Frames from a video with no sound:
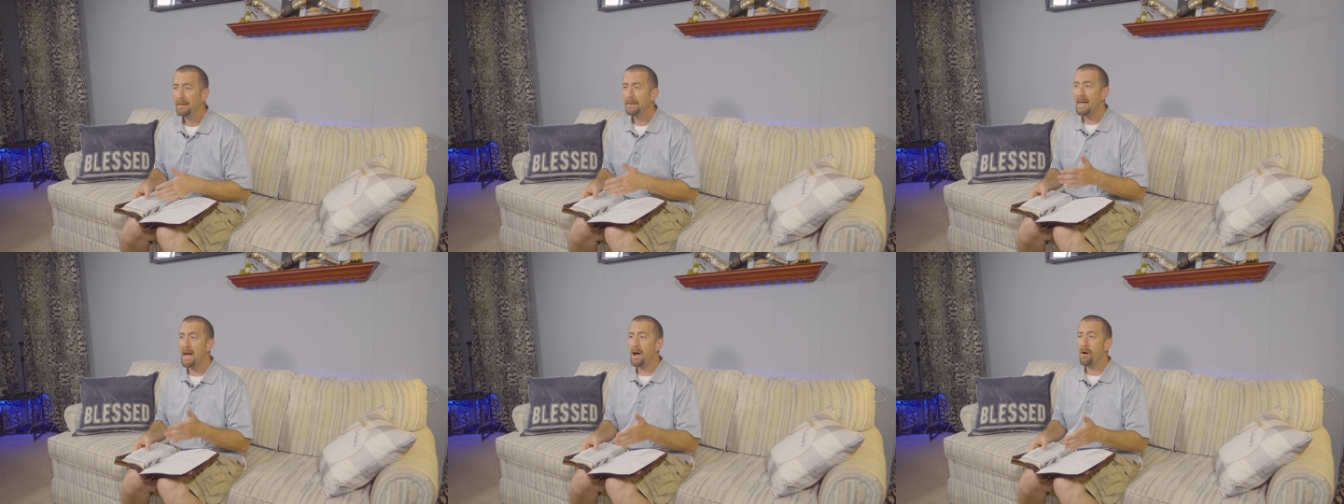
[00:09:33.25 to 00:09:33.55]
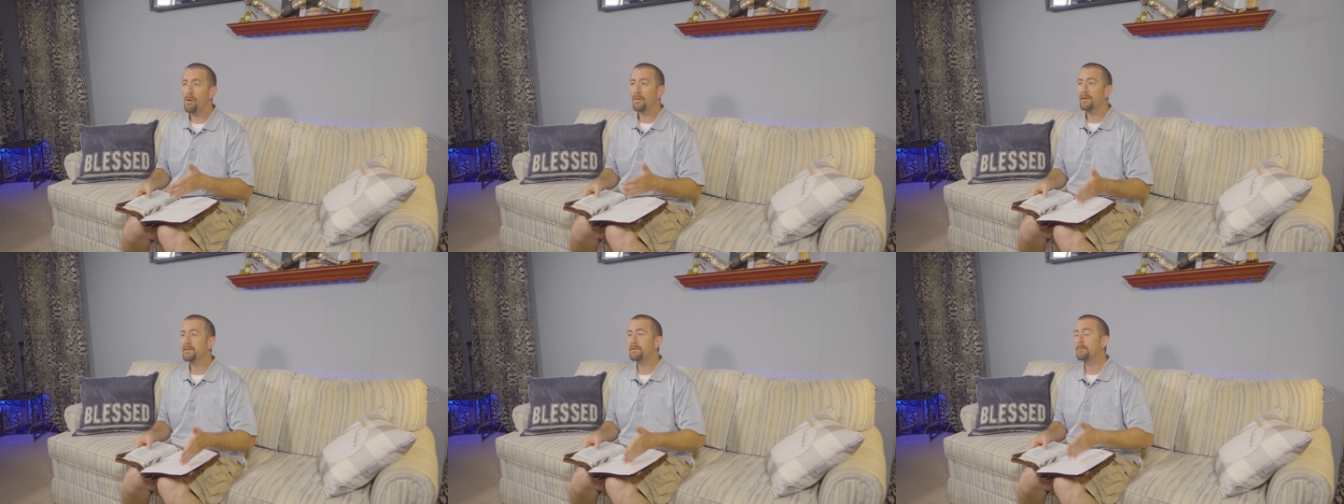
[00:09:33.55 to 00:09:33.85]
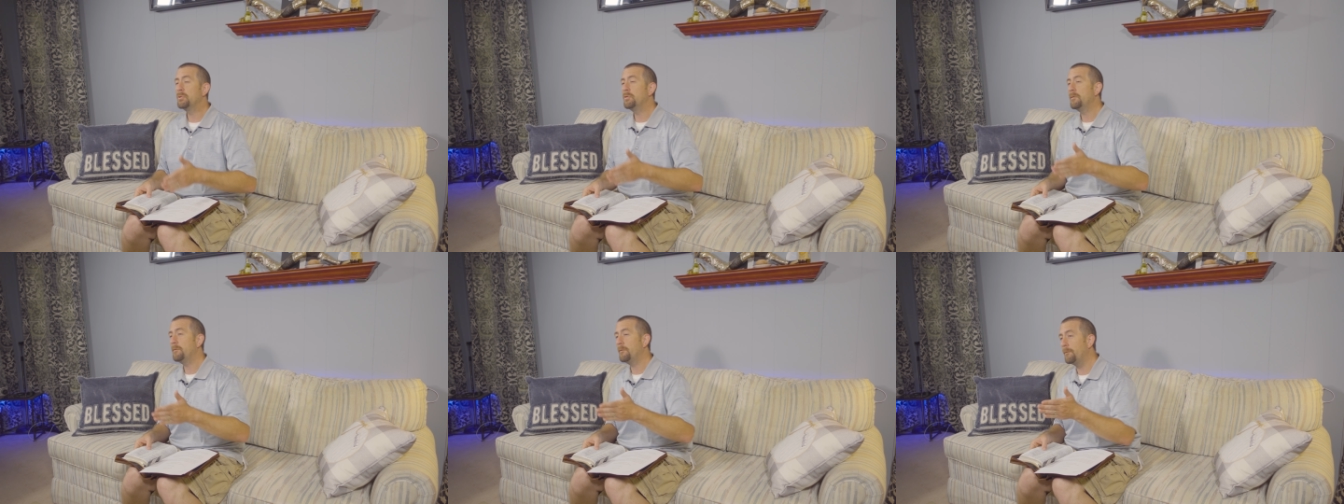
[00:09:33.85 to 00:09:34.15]
Now,
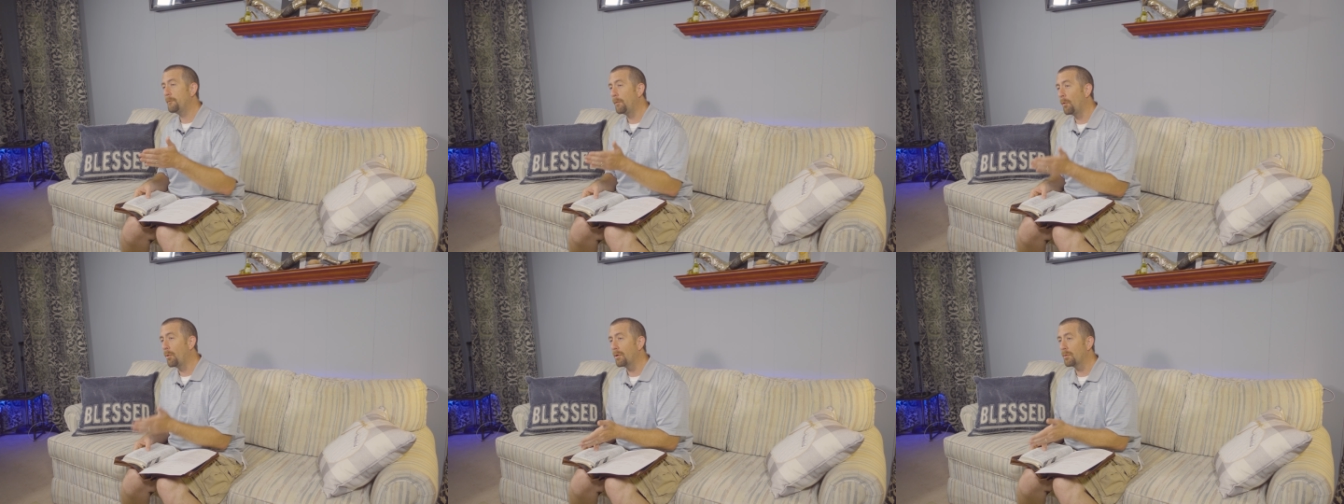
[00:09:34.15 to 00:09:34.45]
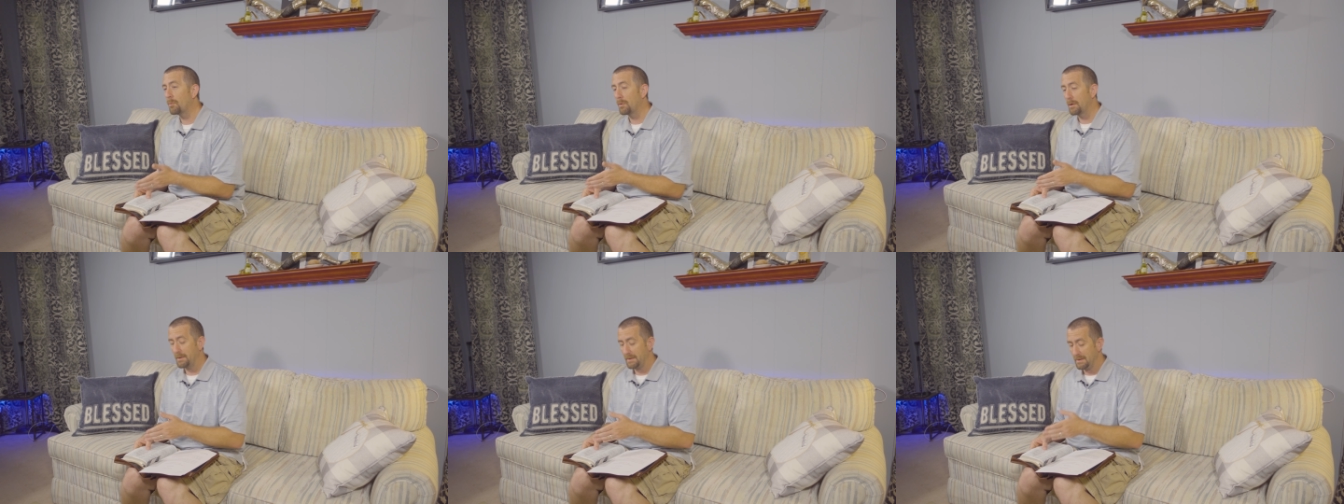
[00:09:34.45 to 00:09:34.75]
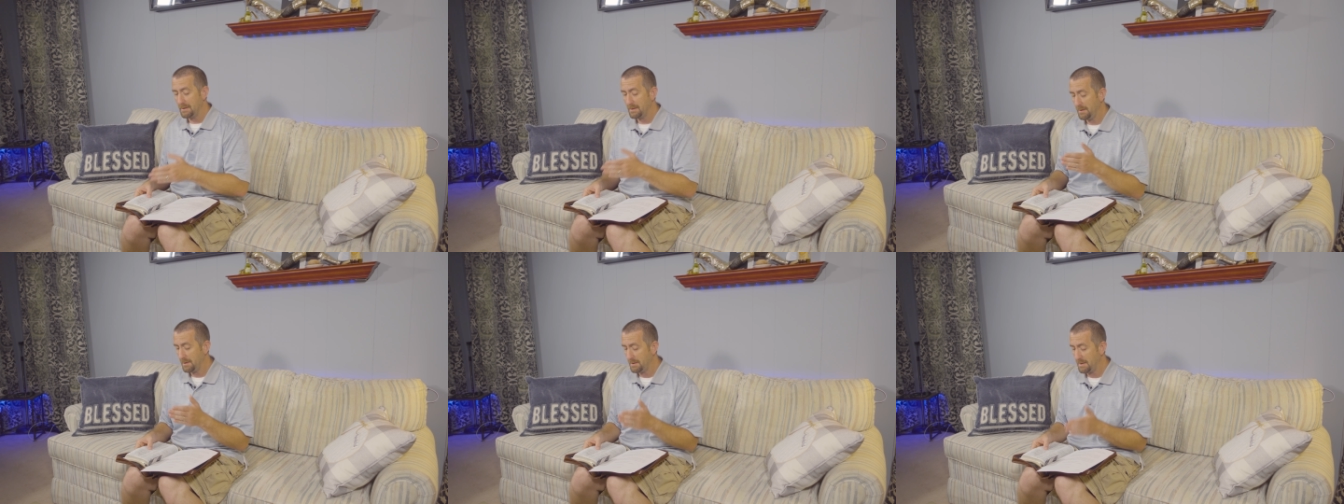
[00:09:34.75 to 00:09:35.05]
let's move forward
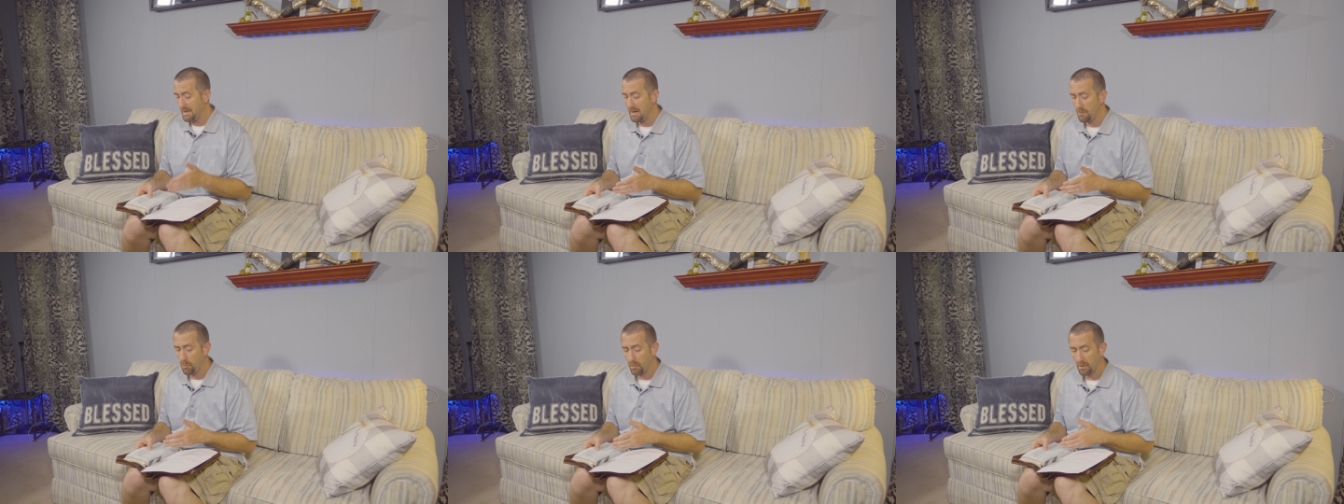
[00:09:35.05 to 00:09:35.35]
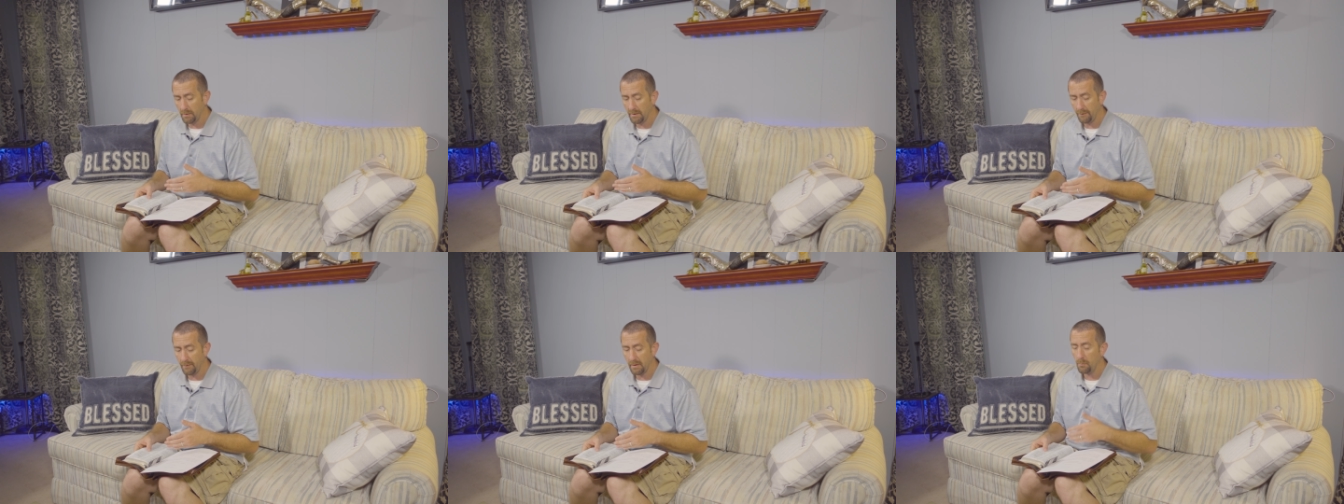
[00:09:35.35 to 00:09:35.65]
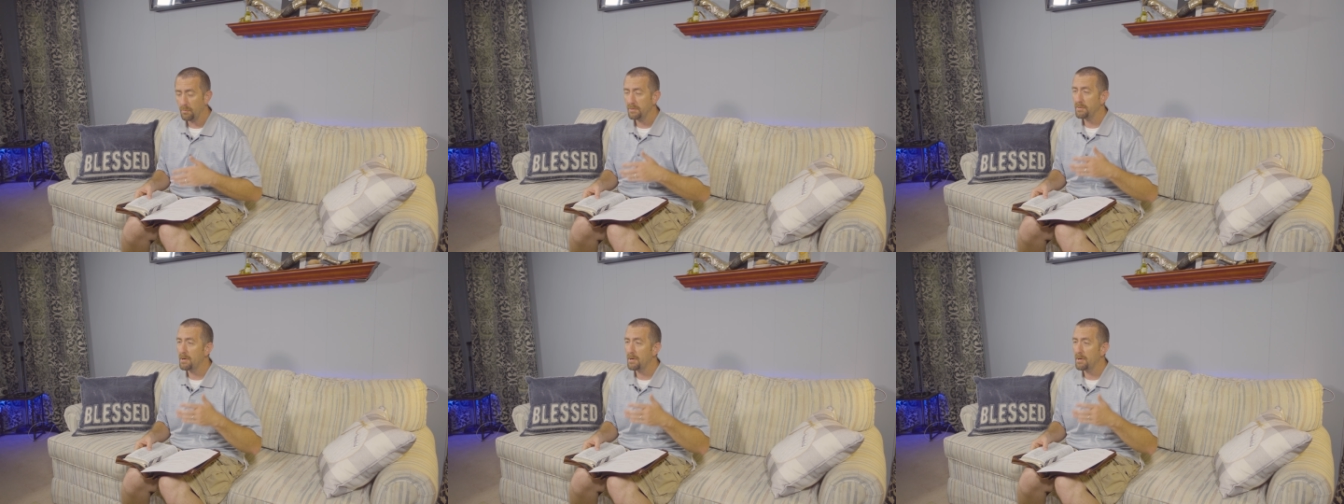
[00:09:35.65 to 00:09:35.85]
into the day we're living in.